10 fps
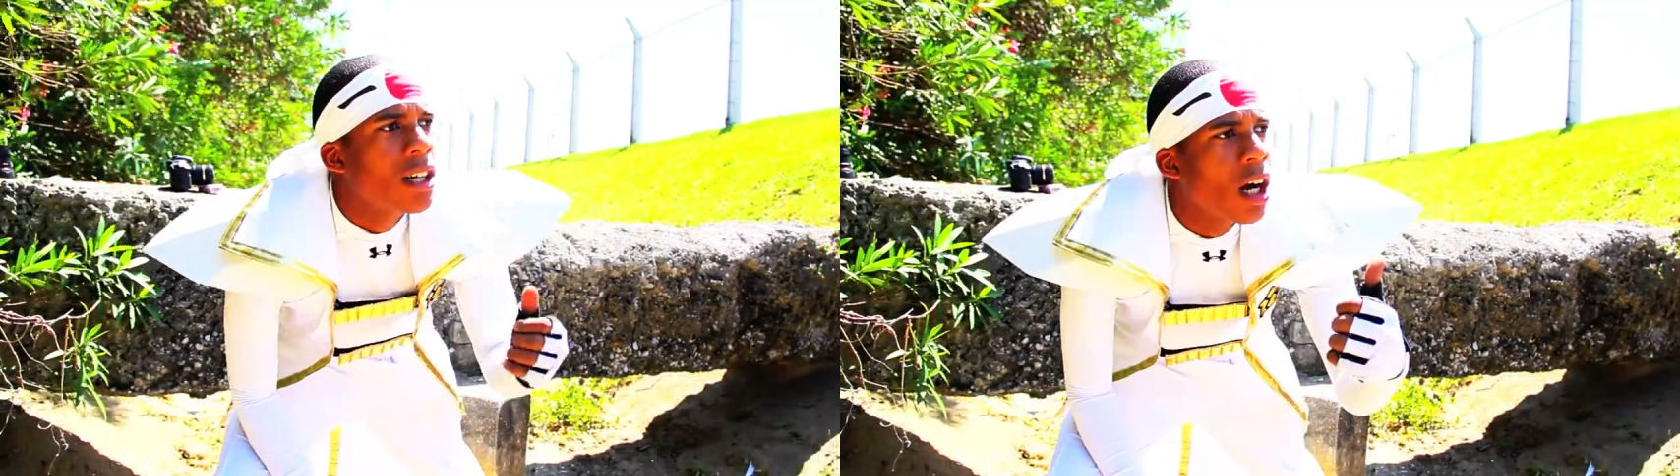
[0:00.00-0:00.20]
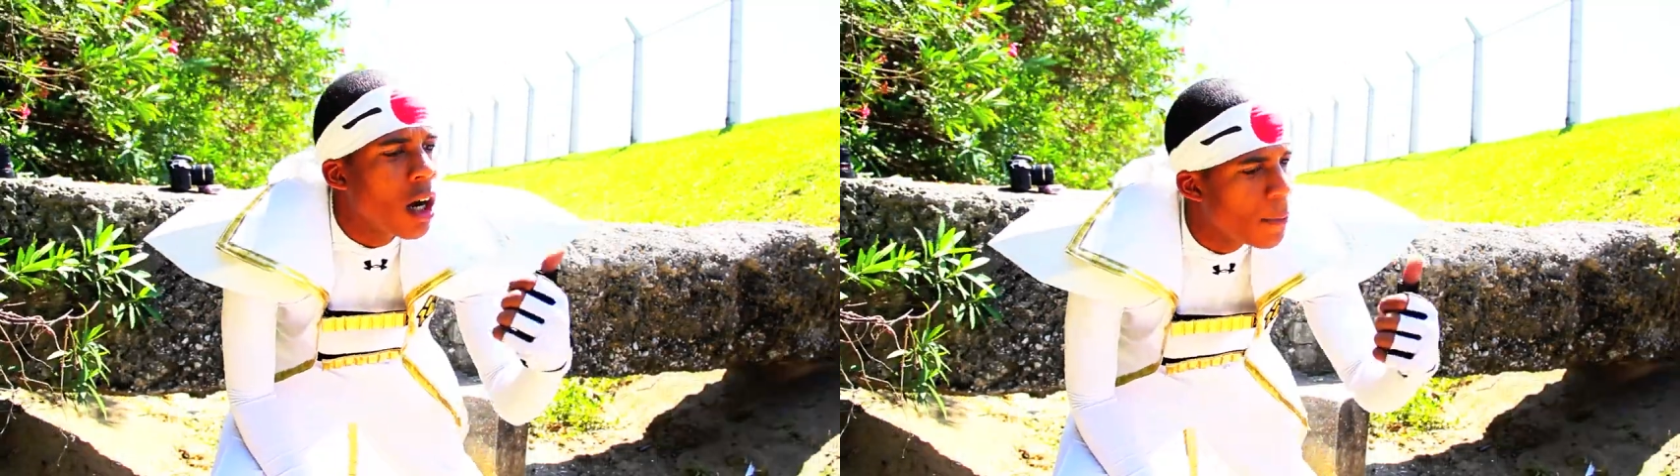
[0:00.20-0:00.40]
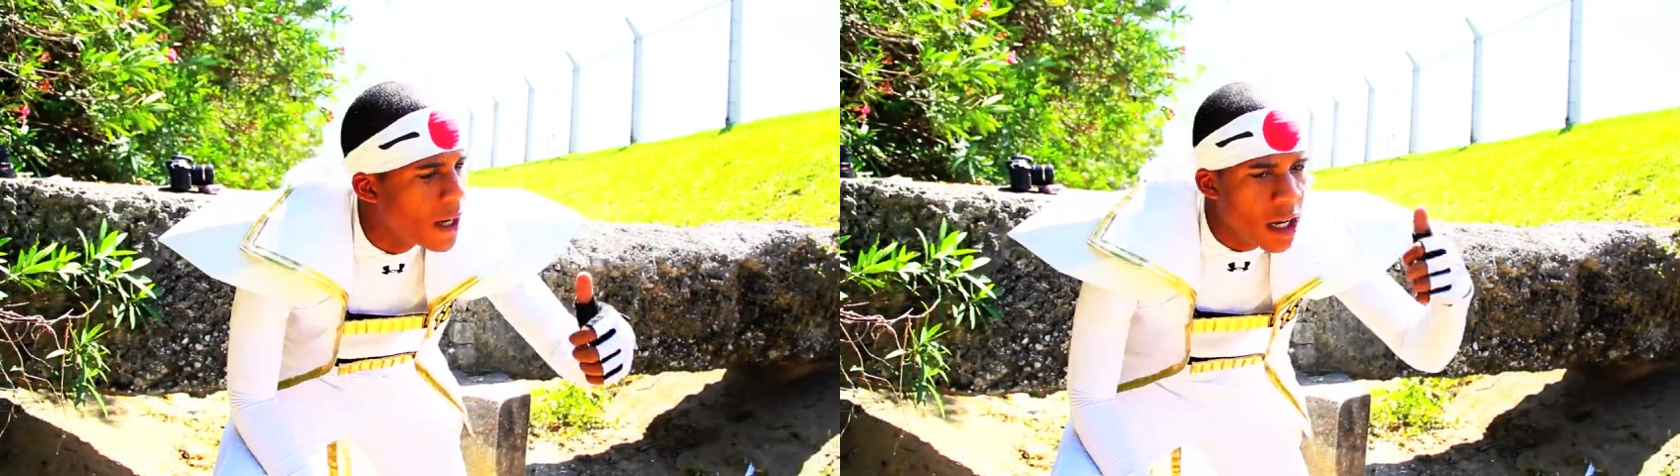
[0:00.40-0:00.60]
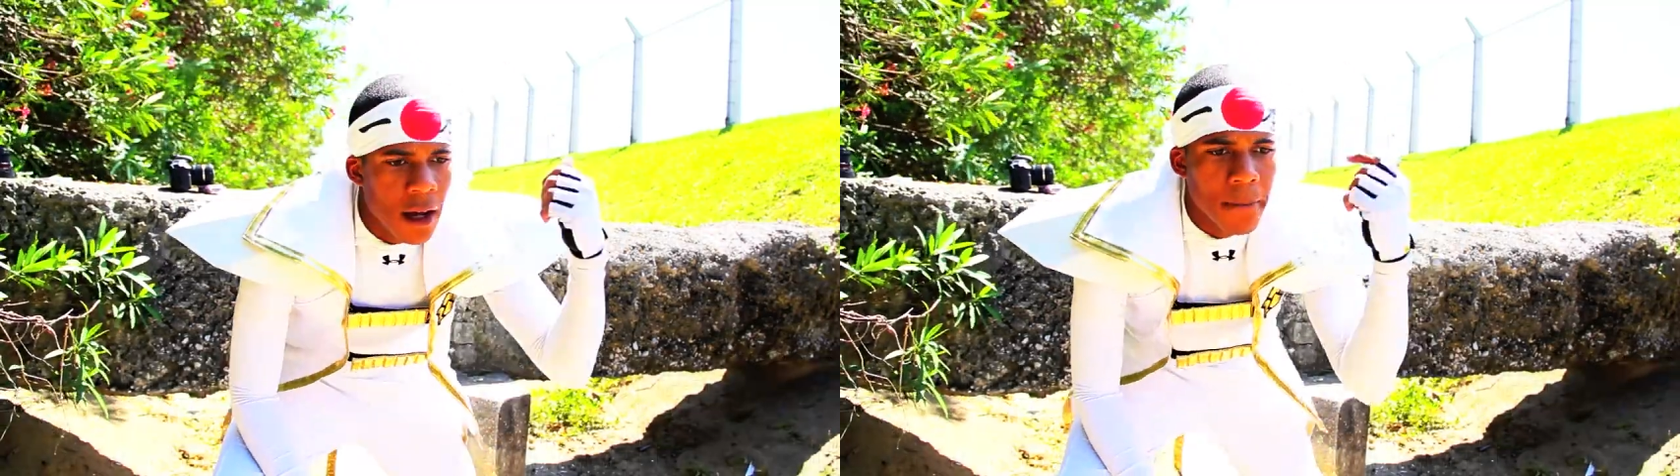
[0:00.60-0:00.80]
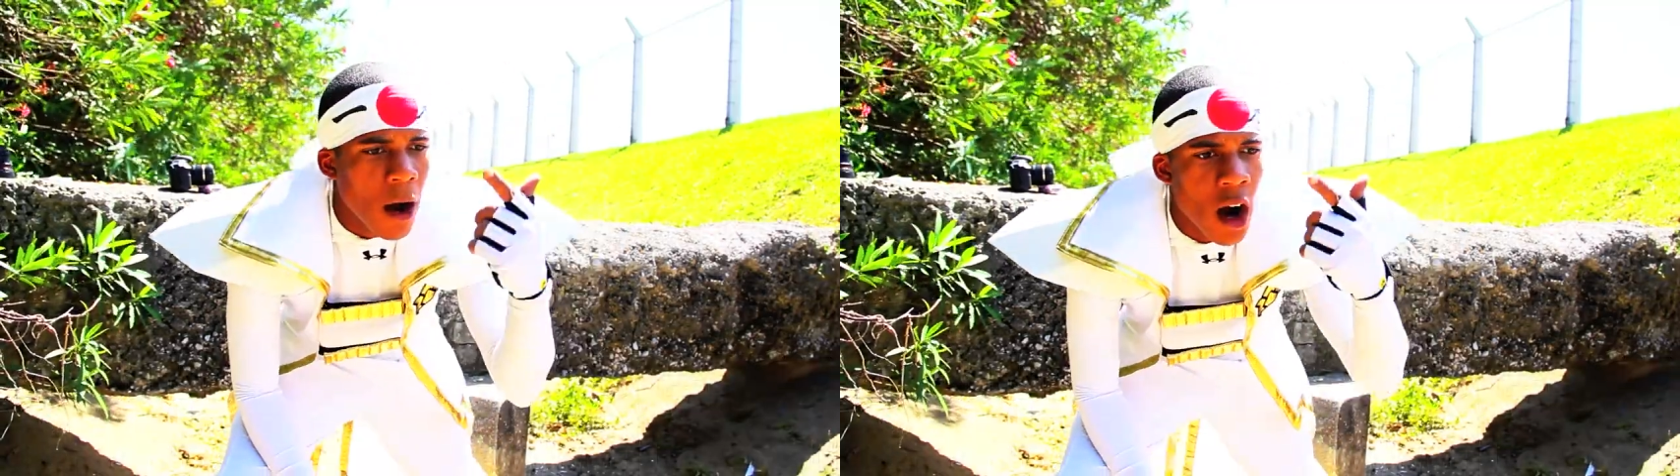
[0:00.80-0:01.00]
Kirby,
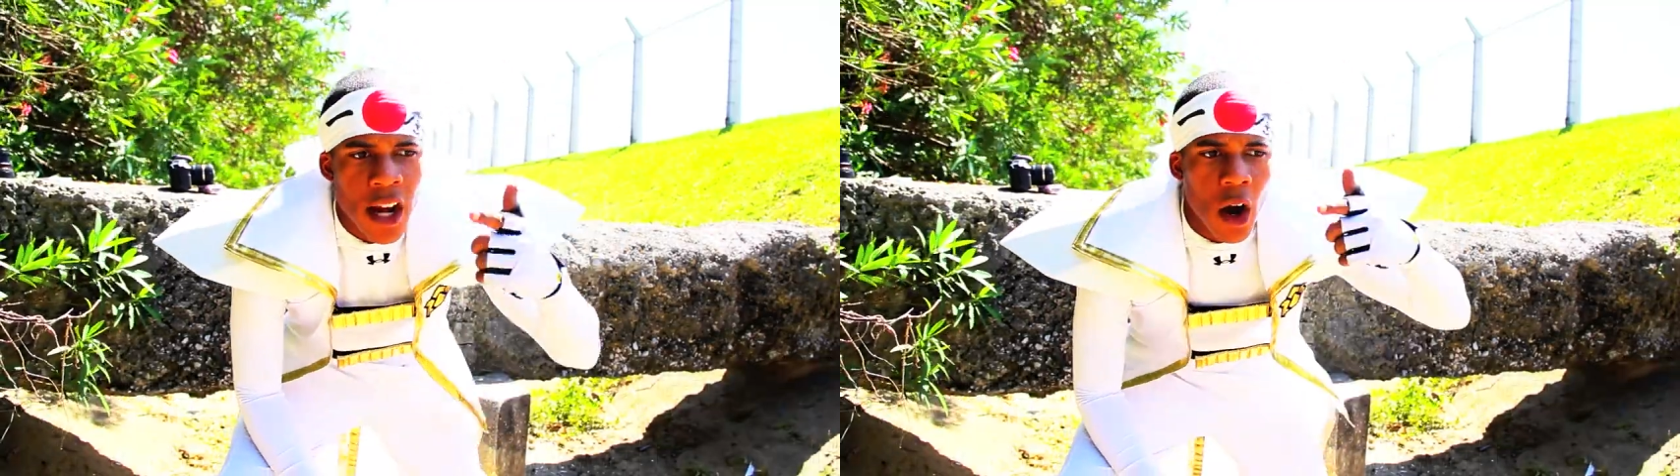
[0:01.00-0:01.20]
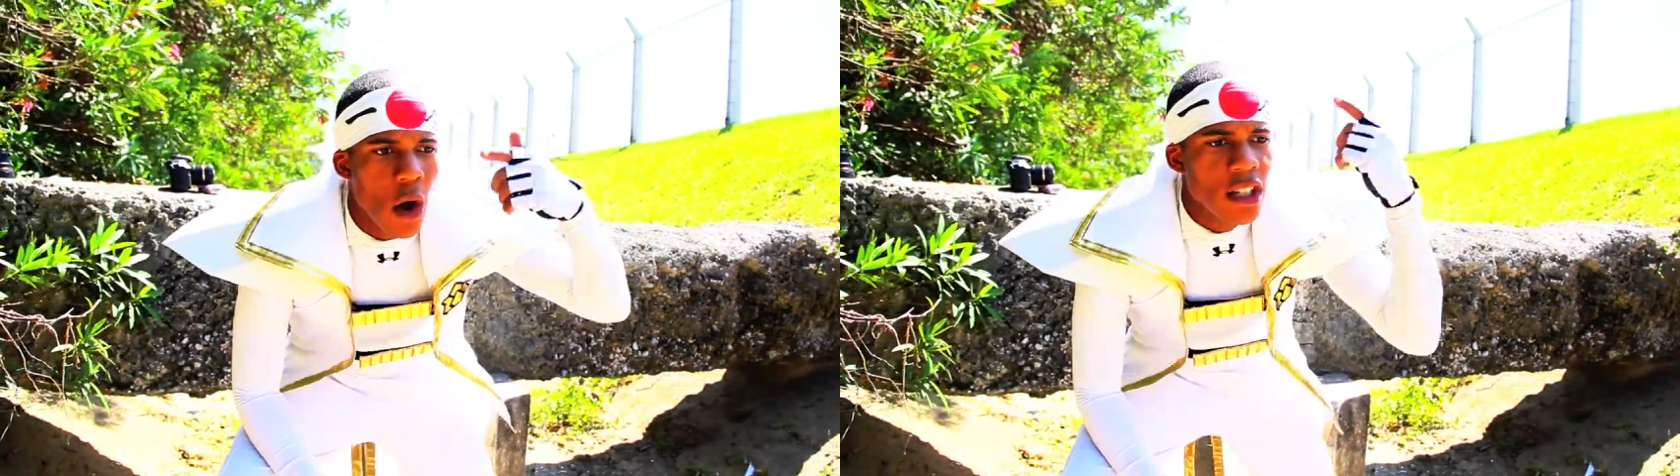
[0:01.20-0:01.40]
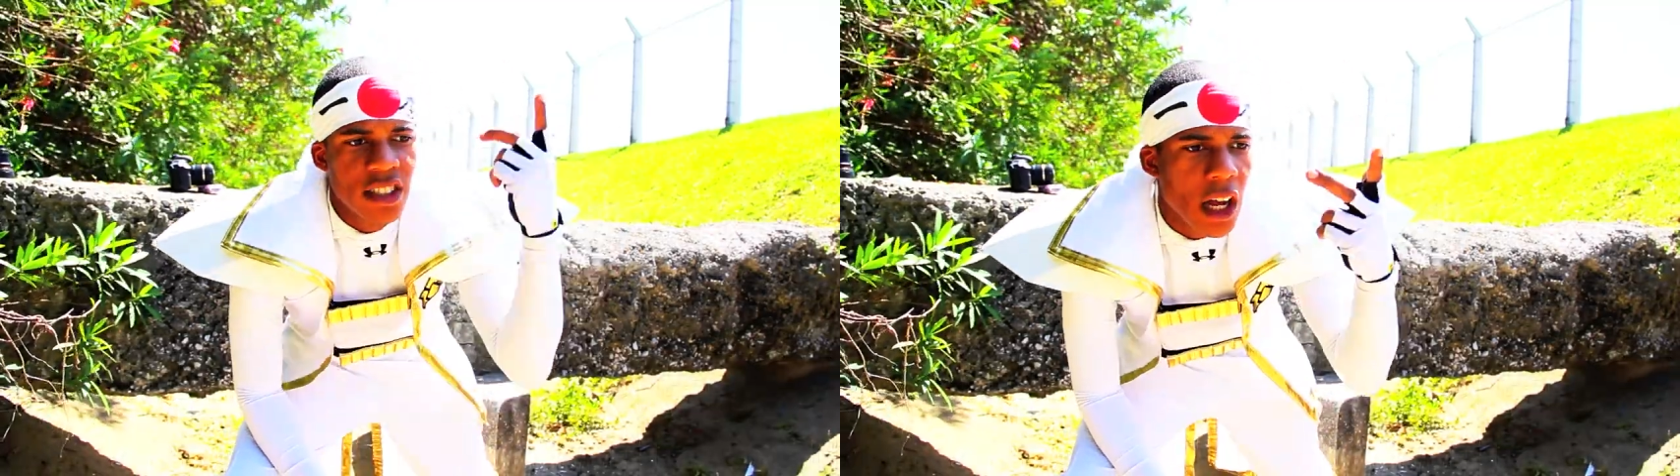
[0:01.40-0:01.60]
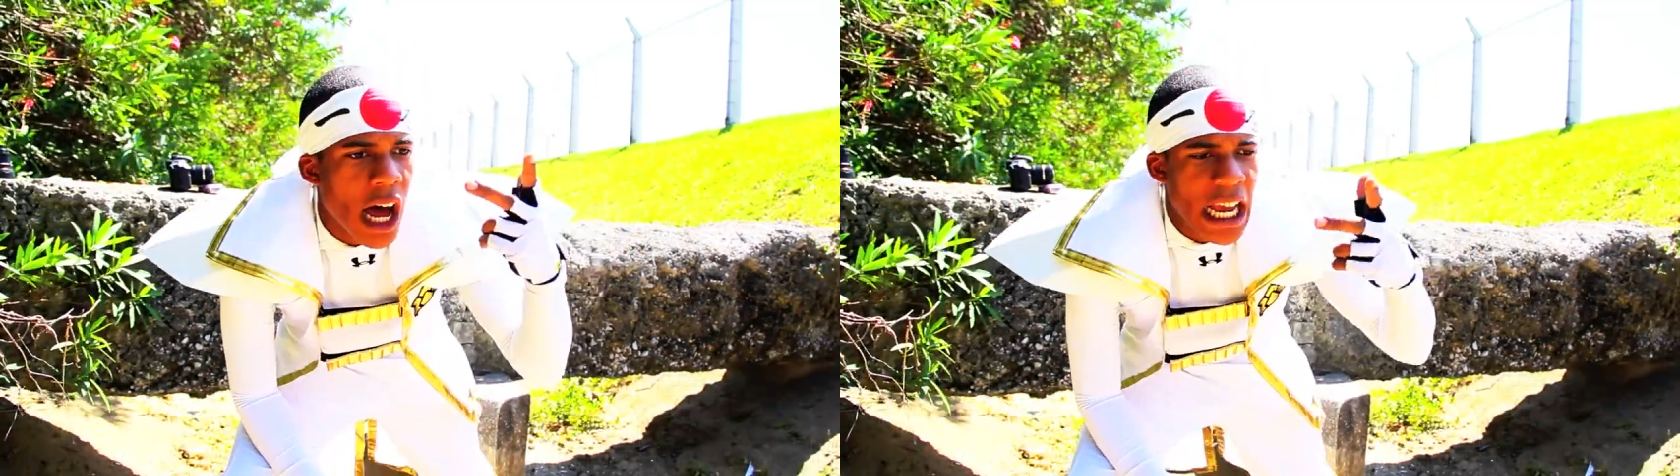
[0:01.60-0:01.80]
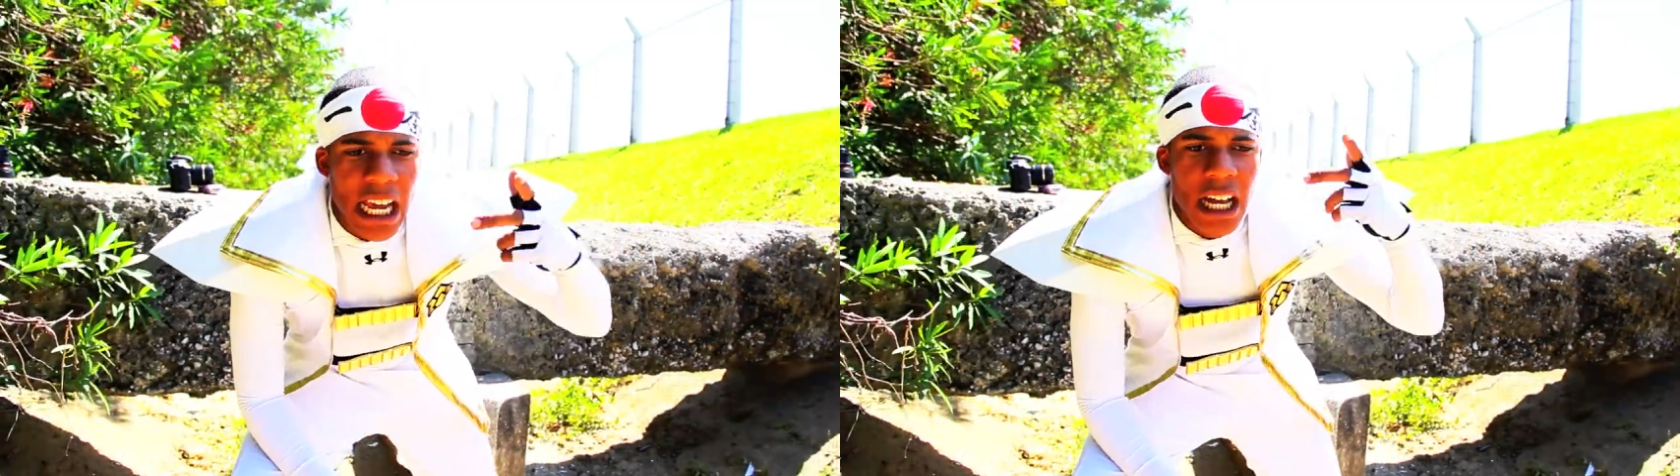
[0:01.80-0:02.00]
Mario,
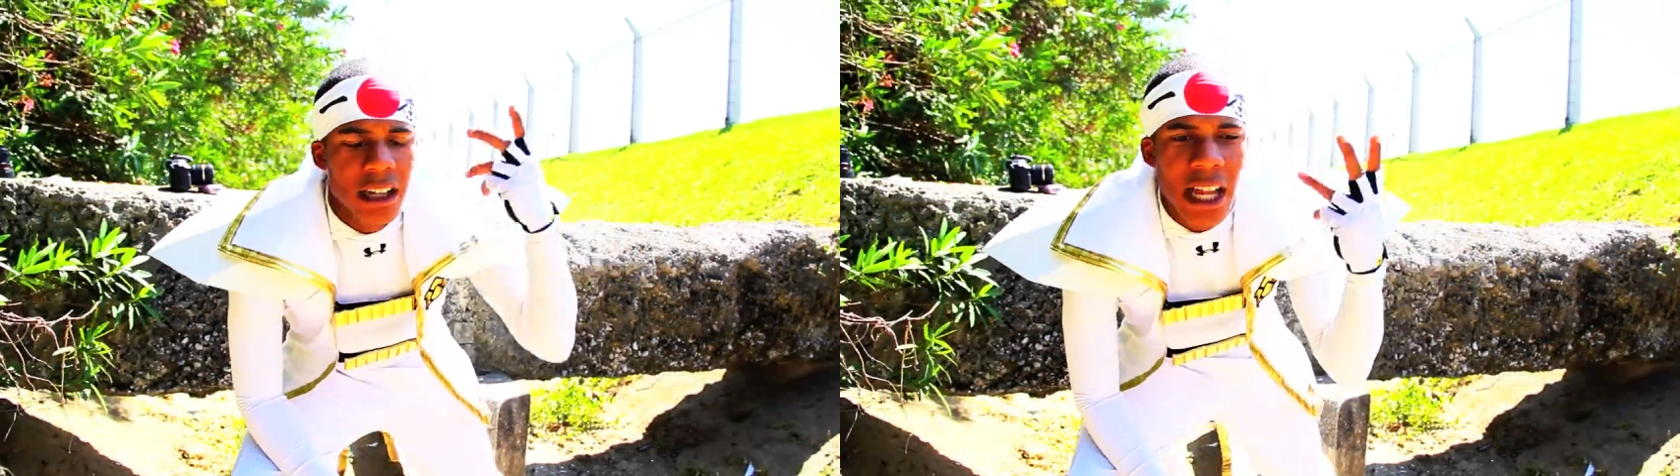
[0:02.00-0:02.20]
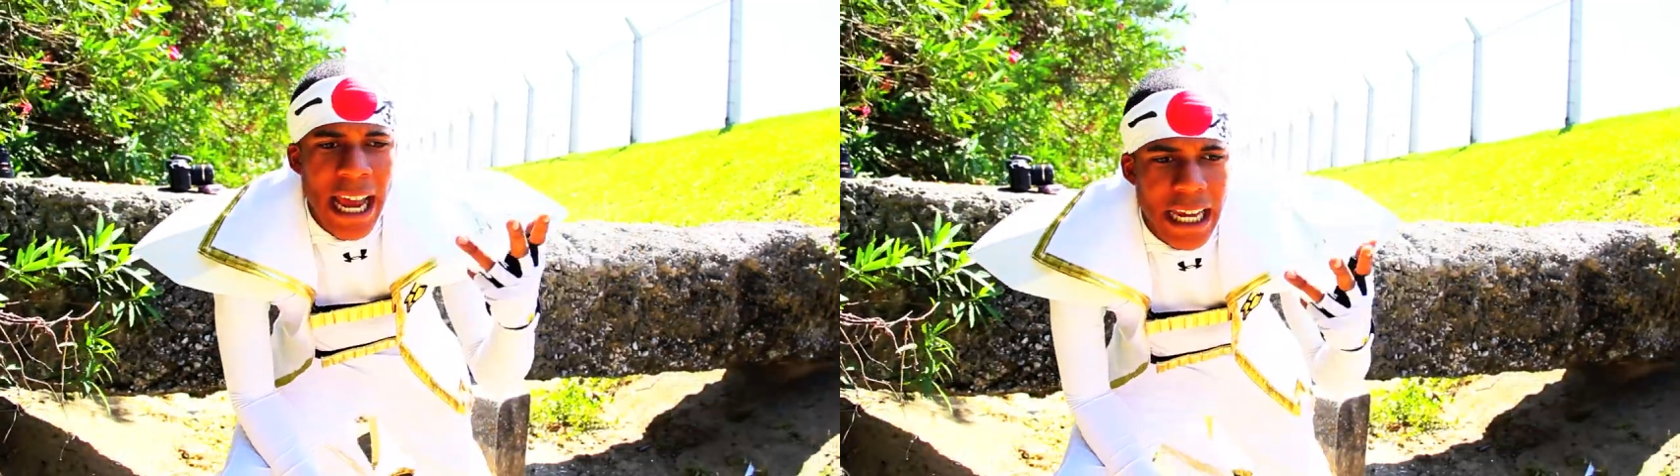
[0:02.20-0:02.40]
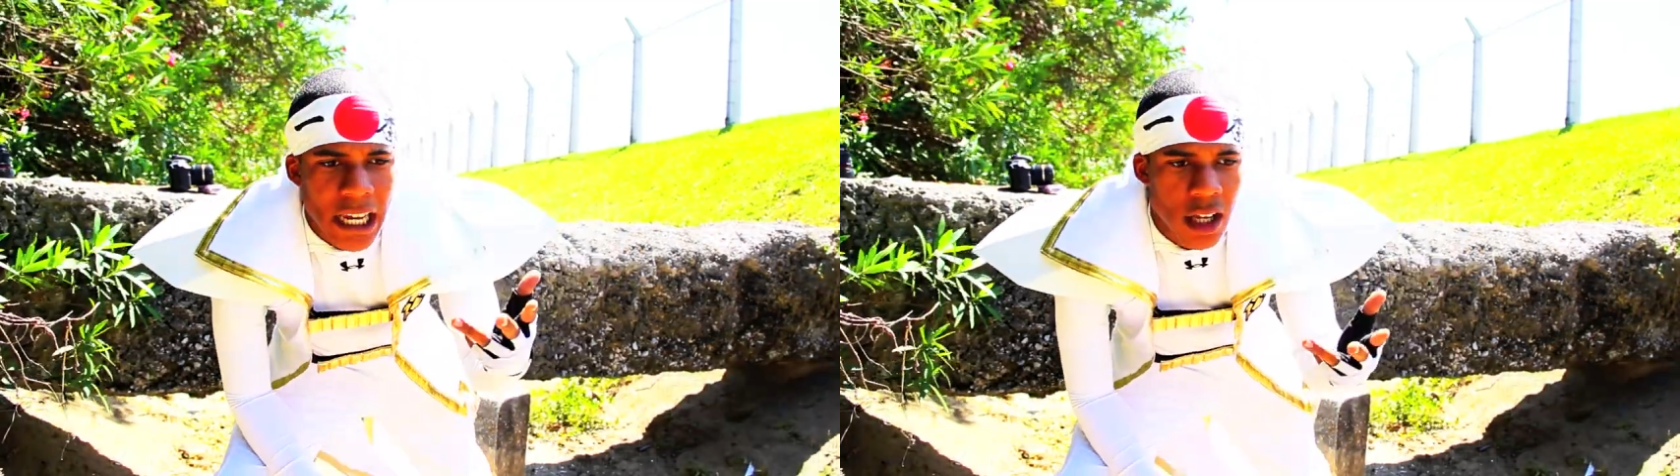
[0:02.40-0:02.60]
Sonic, Link?